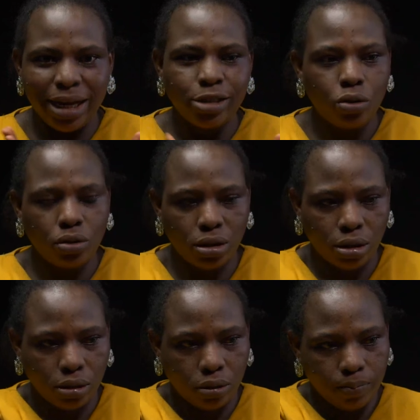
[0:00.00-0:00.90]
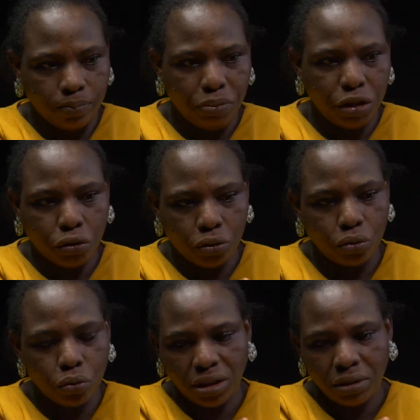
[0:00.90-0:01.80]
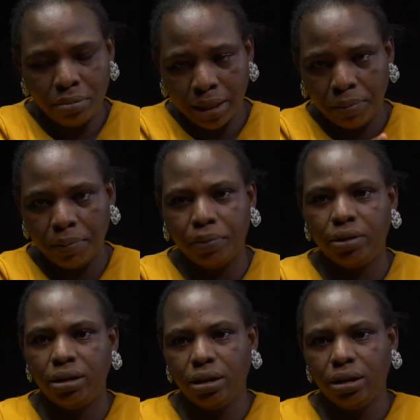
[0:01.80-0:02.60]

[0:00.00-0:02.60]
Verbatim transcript: I saw the matron holding my baby.